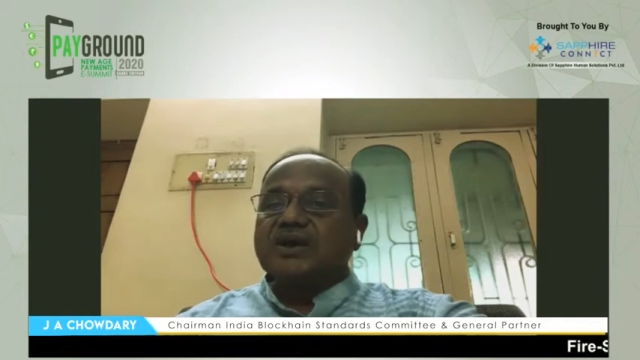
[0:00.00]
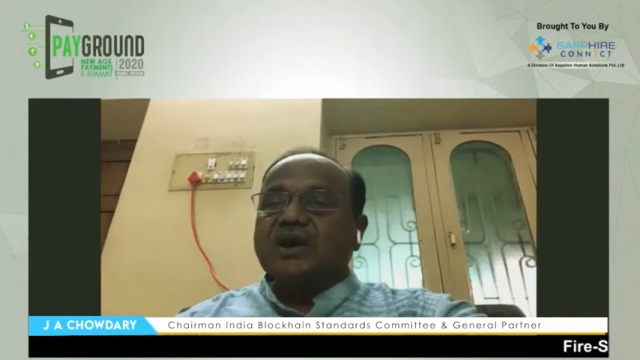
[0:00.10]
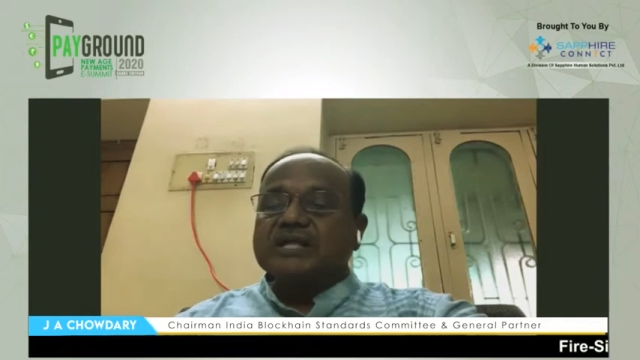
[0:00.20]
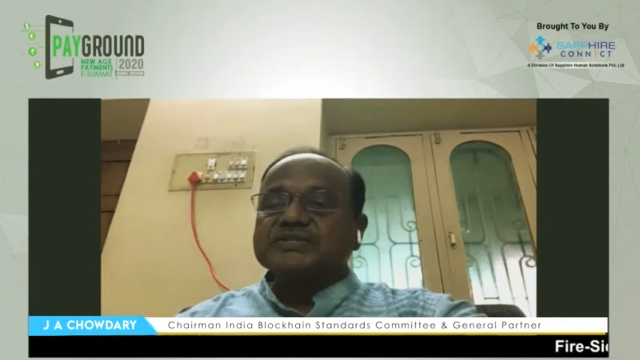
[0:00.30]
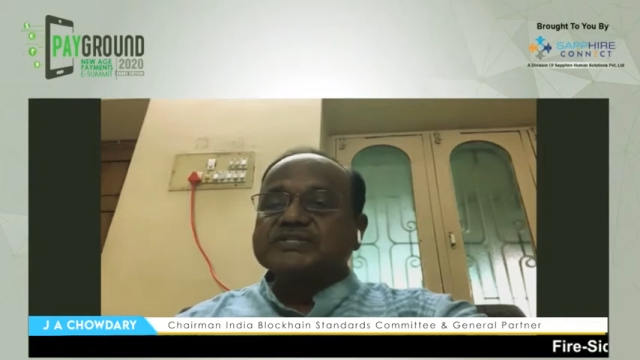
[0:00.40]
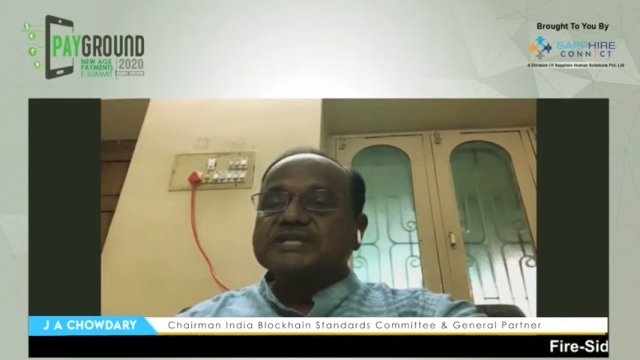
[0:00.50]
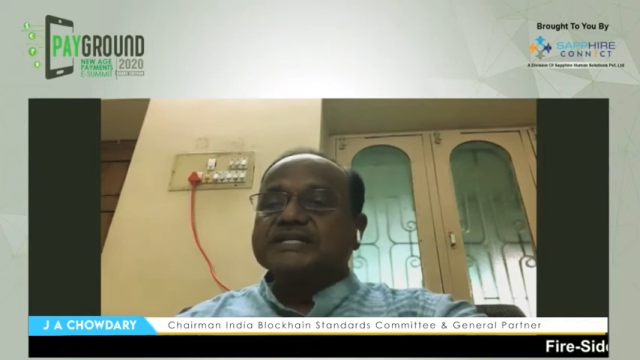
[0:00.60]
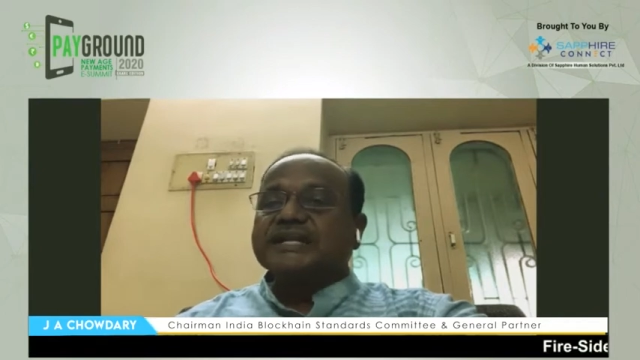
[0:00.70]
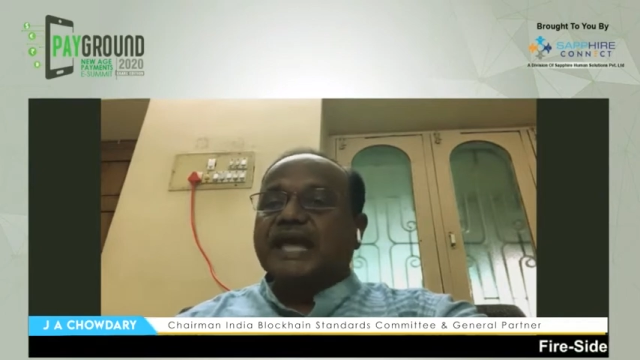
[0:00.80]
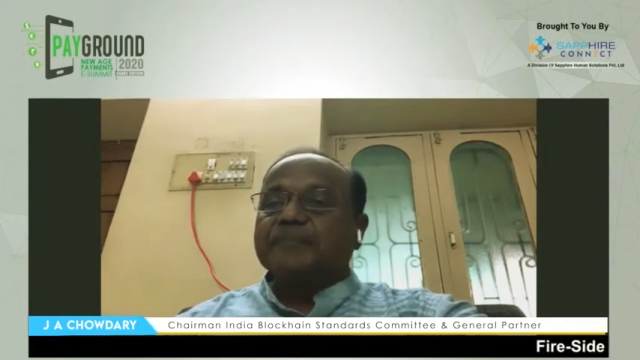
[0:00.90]
also
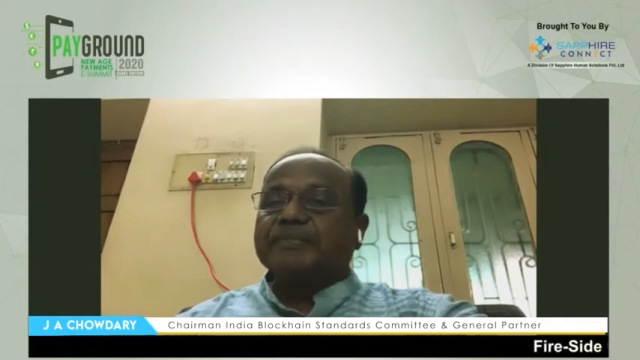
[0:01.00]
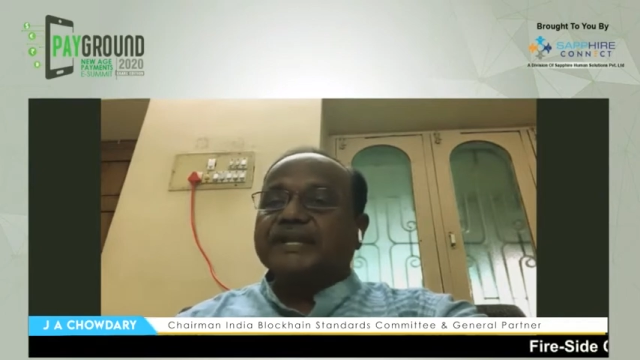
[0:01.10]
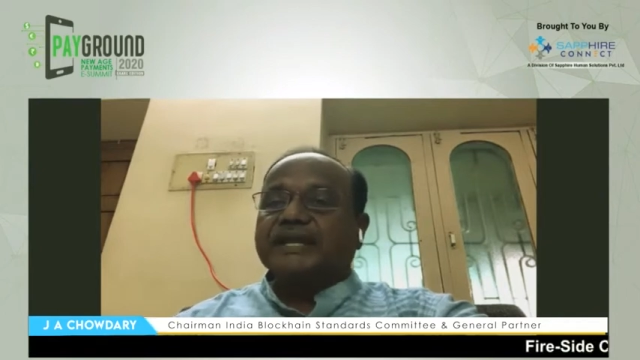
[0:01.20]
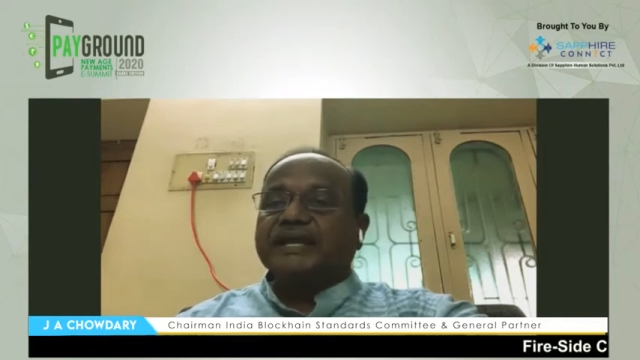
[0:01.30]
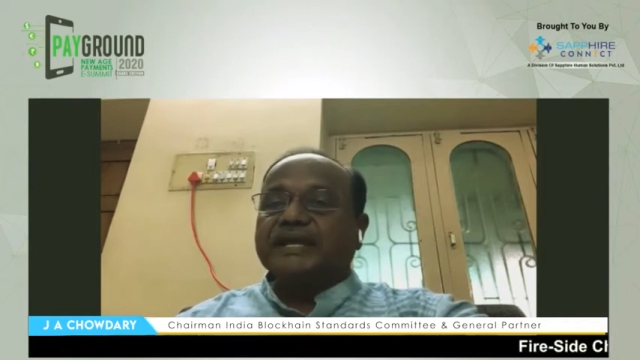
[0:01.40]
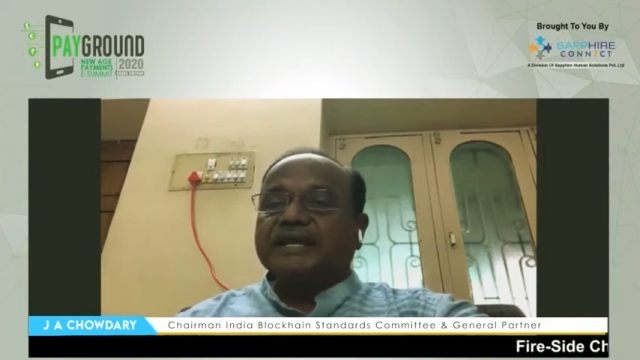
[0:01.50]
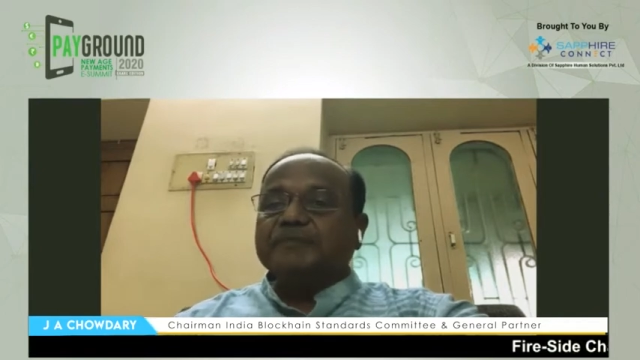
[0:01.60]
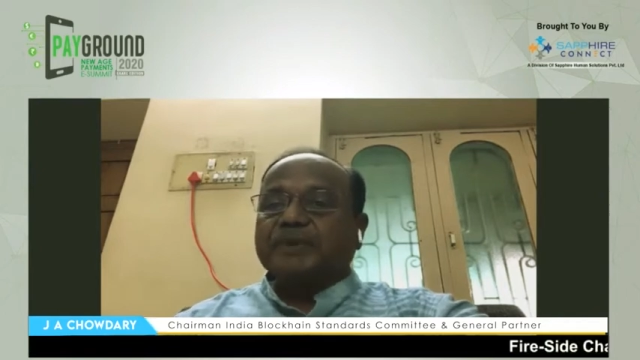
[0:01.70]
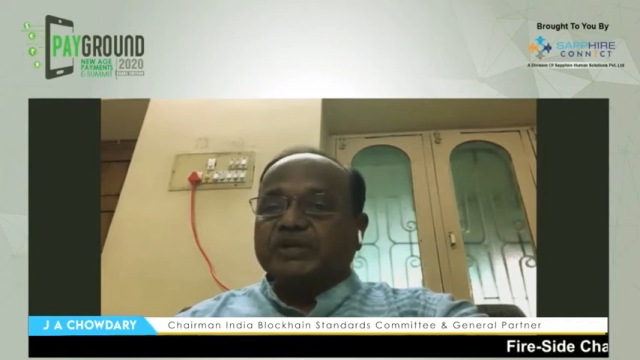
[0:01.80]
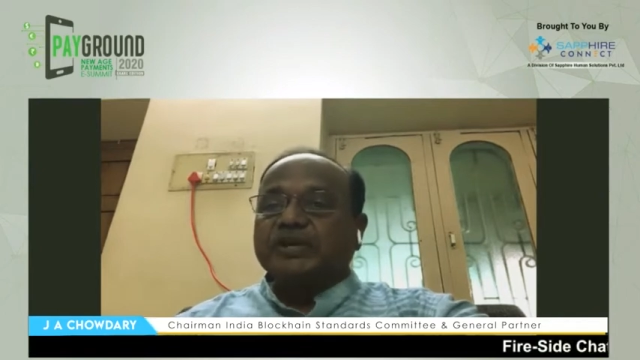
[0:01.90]
started happening,
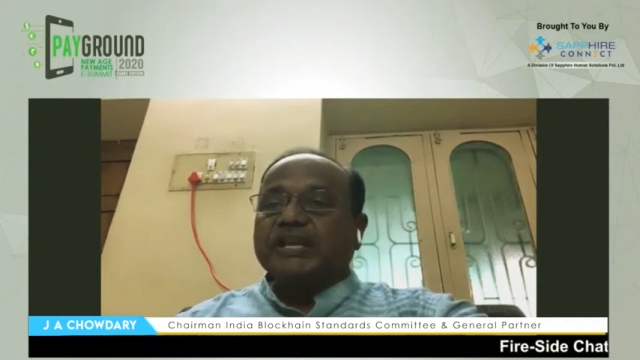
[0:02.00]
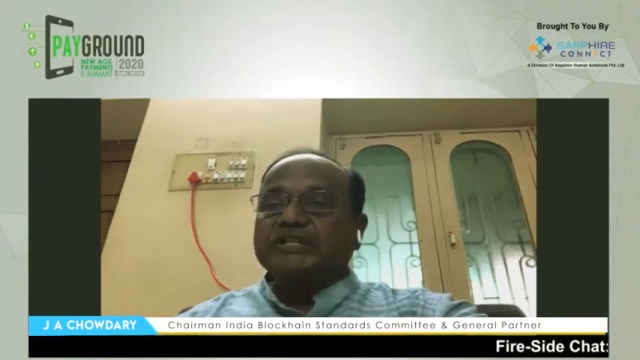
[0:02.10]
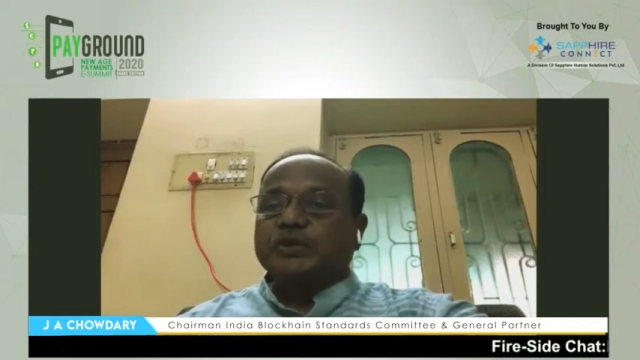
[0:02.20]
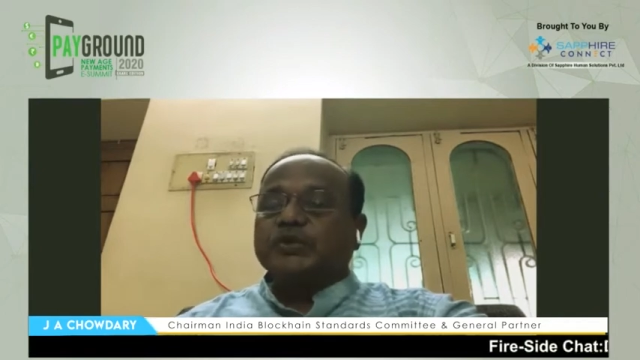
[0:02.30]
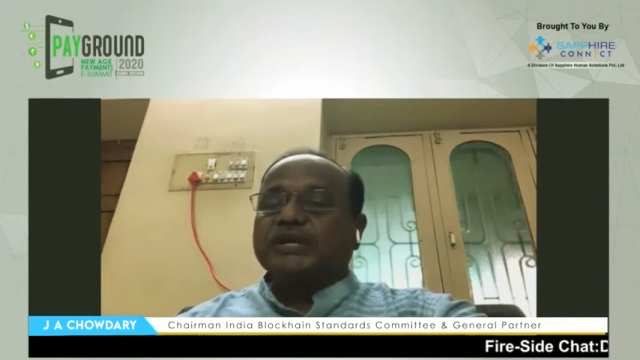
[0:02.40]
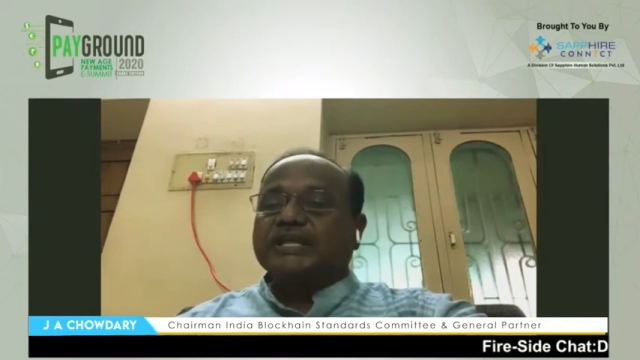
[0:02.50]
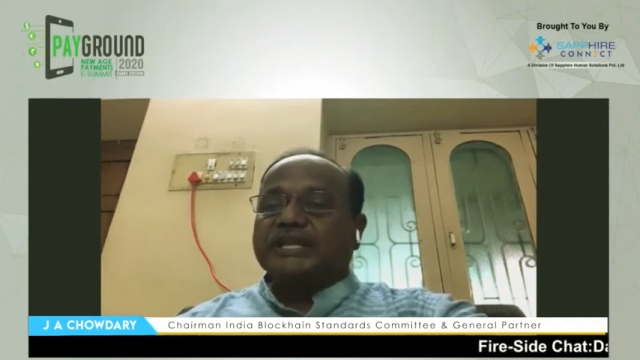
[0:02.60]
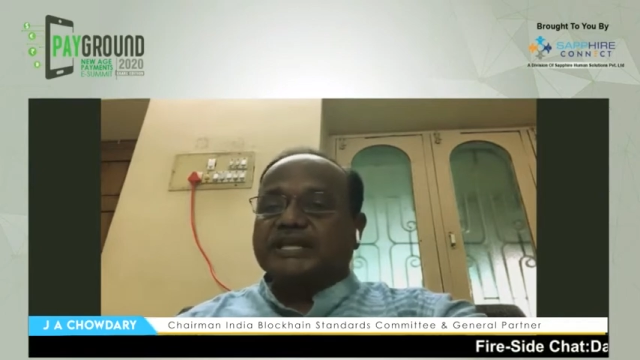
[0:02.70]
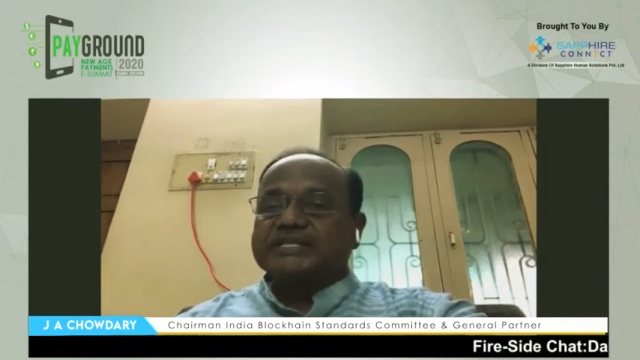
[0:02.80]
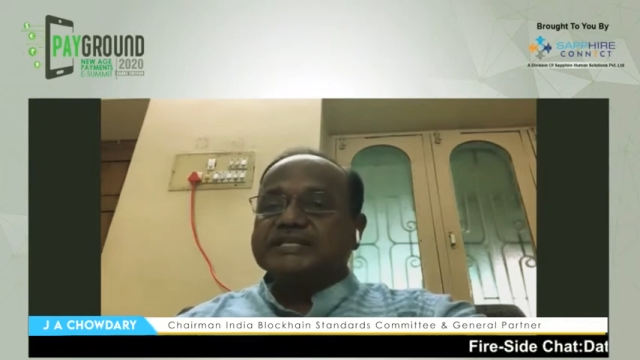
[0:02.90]
particularly in the rural
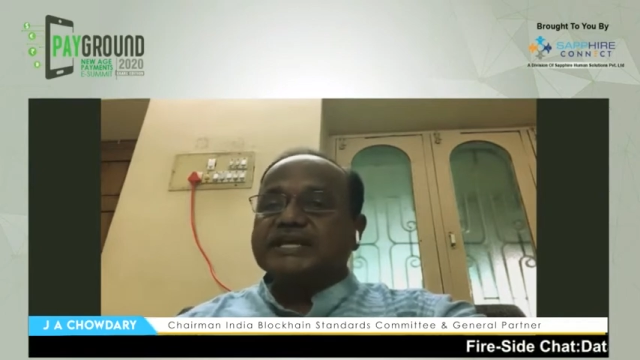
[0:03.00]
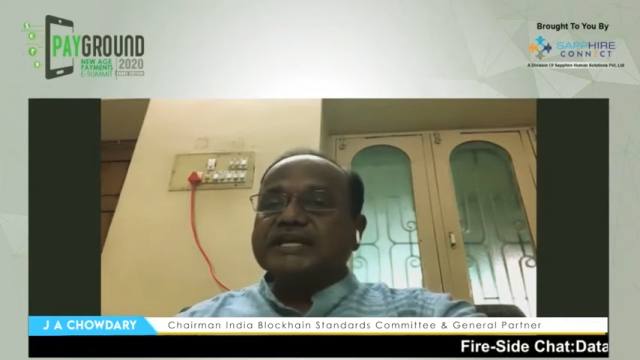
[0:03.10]
areas.